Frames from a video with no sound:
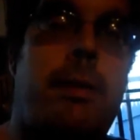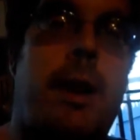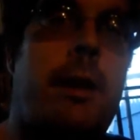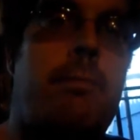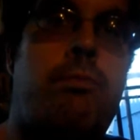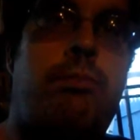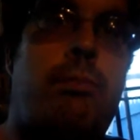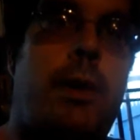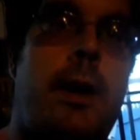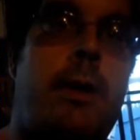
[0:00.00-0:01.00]
I,
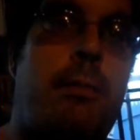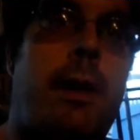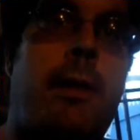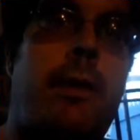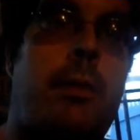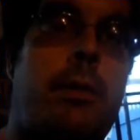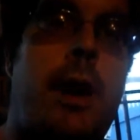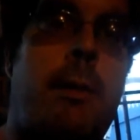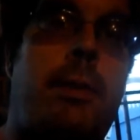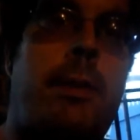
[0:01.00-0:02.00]
I'm depressed
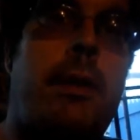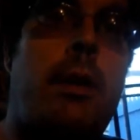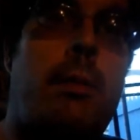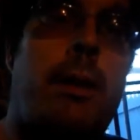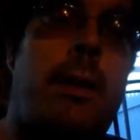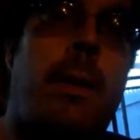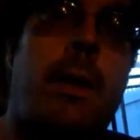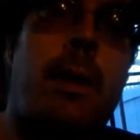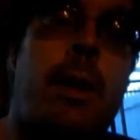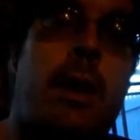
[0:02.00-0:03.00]
sometimes too, but
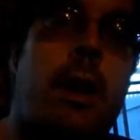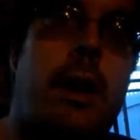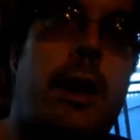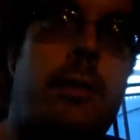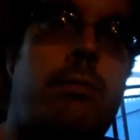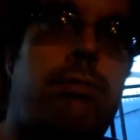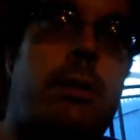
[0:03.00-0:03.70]
I,